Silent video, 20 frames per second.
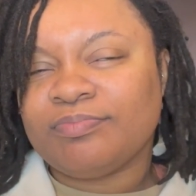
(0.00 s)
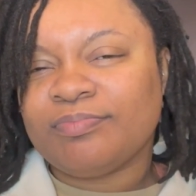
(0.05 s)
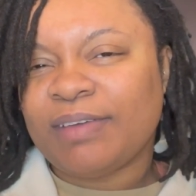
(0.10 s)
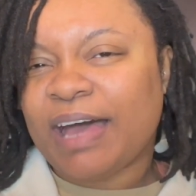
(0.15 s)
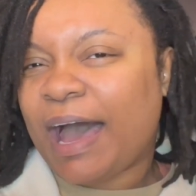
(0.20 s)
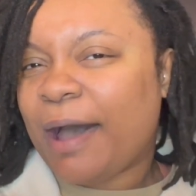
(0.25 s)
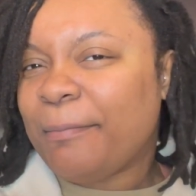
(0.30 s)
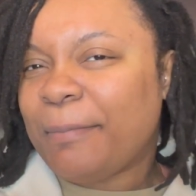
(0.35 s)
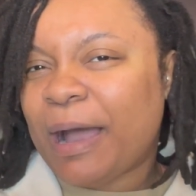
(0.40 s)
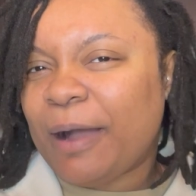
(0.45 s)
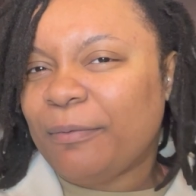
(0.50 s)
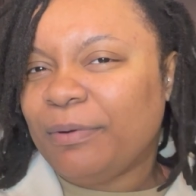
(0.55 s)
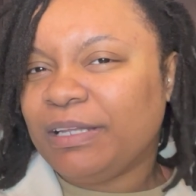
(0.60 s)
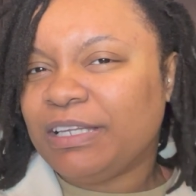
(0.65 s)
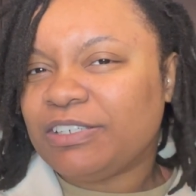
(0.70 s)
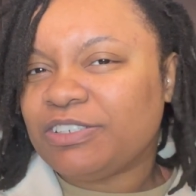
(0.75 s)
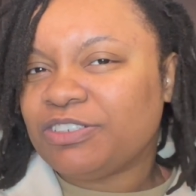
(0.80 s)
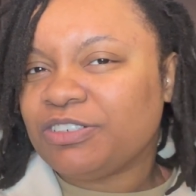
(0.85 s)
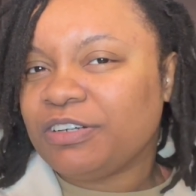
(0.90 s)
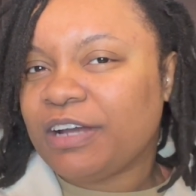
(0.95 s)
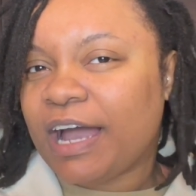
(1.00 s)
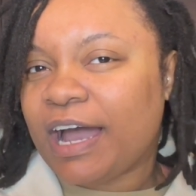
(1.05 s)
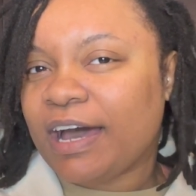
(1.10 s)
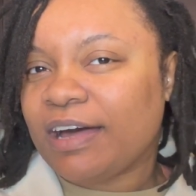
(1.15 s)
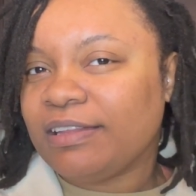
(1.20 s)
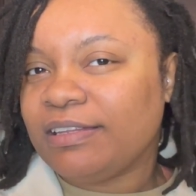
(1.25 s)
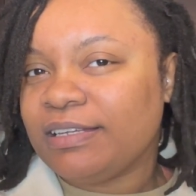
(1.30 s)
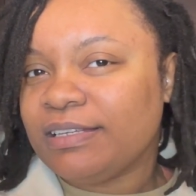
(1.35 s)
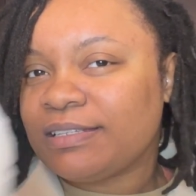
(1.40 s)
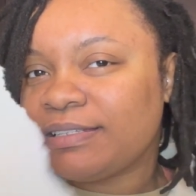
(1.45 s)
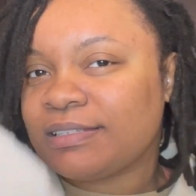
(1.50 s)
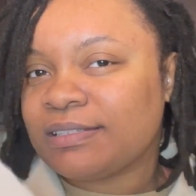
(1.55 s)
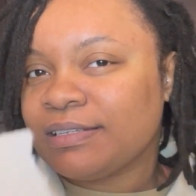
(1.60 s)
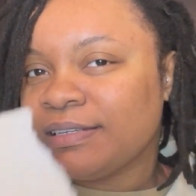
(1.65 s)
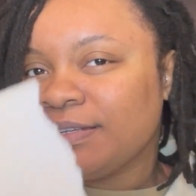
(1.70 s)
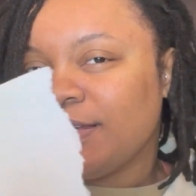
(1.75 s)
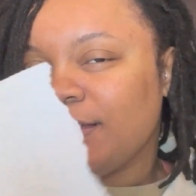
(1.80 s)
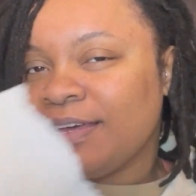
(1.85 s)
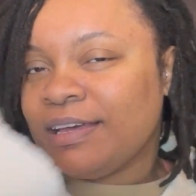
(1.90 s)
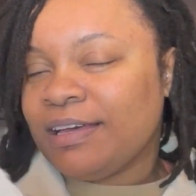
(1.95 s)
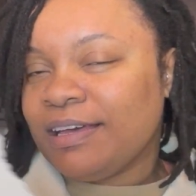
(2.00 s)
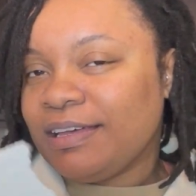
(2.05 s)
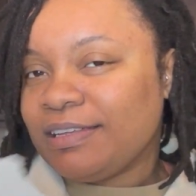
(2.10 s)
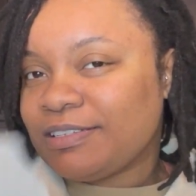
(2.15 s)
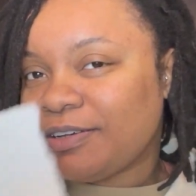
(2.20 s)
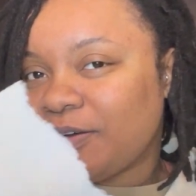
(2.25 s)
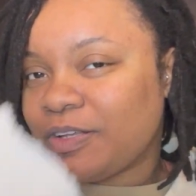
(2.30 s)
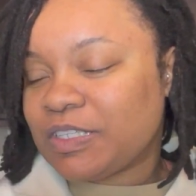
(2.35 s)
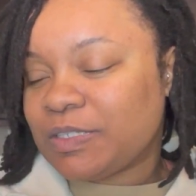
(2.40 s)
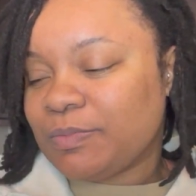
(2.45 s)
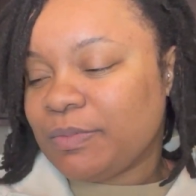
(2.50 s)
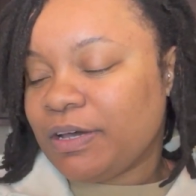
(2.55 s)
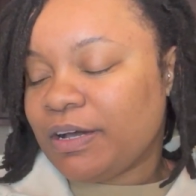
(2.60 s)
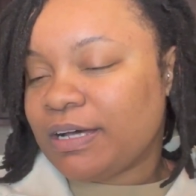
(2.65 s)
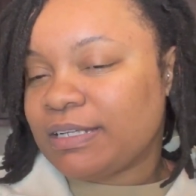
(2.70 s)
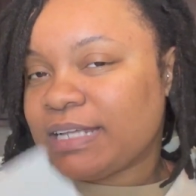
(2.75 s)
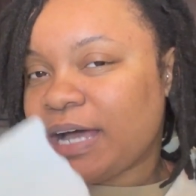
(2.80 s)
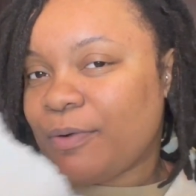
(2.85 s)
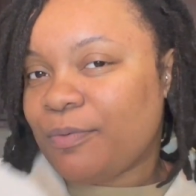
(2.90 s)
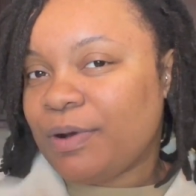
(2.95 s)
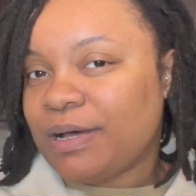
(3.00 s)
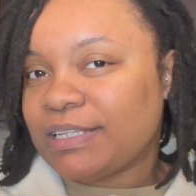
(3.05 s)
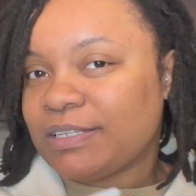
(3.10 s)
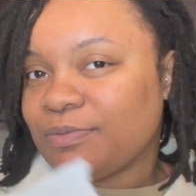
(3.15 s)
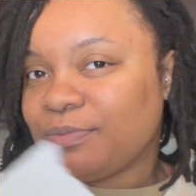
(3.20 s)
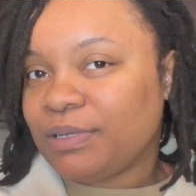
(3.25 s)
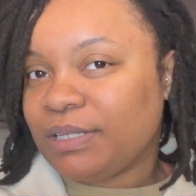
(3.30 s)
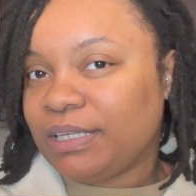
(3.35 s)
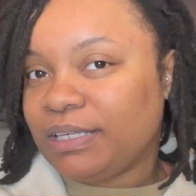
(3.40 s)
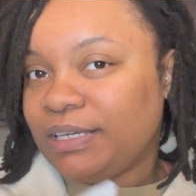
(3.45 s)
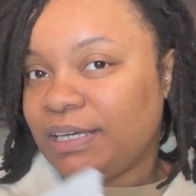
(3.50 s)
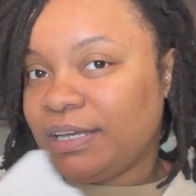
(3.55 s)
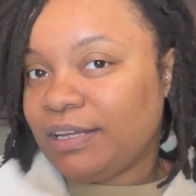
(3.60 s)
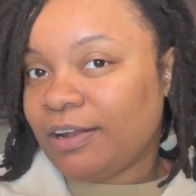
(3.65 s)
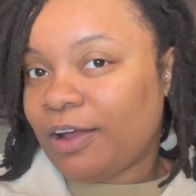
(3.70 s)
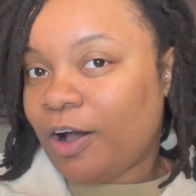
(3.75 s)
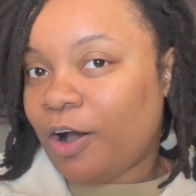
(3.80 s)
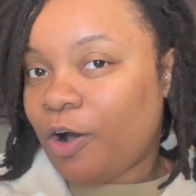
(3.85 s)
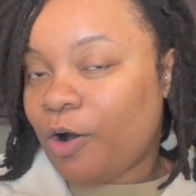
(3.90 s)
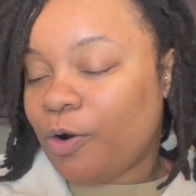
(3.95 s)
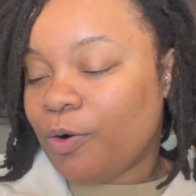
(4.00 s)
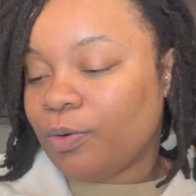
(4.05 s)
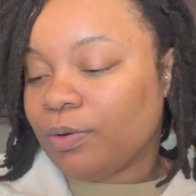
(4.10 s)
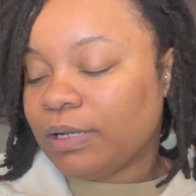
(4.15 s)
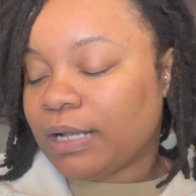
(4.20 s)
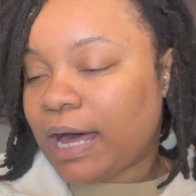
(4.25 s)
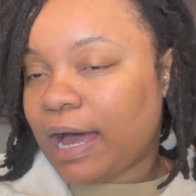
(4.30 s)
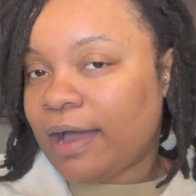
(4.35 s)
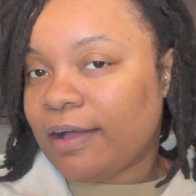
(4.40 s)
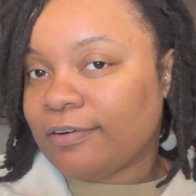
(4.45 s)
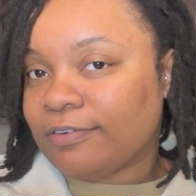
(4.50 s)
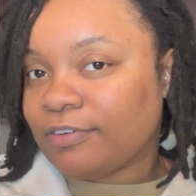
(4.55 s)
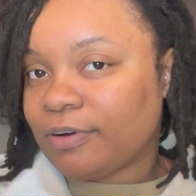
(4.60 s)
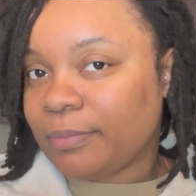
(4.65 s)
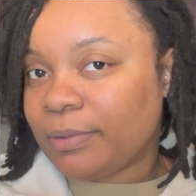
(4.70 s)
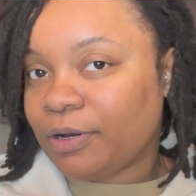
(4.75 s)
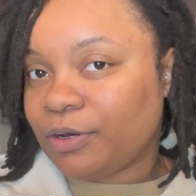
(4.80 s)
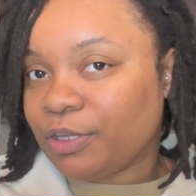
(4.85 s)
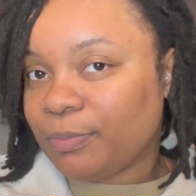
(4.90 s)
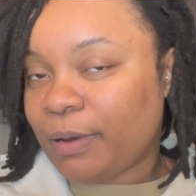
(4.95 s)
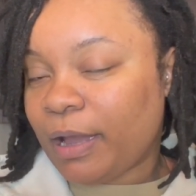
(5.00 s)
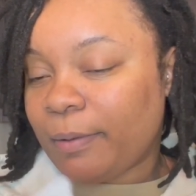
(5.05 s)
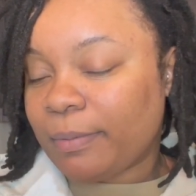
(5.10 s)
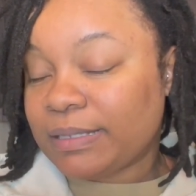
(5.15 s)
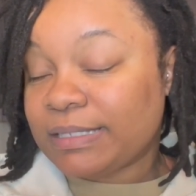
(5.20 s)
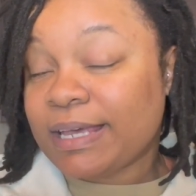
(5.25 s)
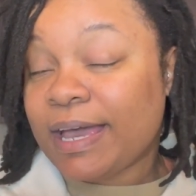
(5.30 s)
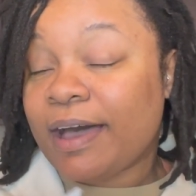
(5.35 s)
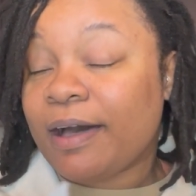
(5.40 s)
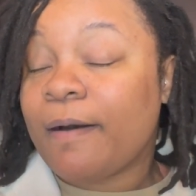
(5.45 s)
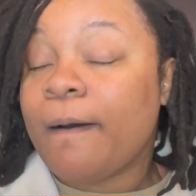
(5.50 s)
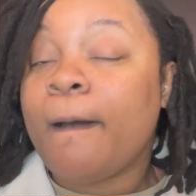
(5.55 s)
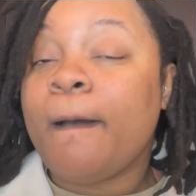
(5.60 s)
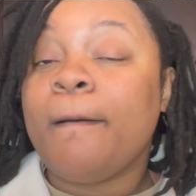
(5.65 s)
I'm not really sure how this is gonna smell because I wasn't really getting a whole lot from it on the paper towel.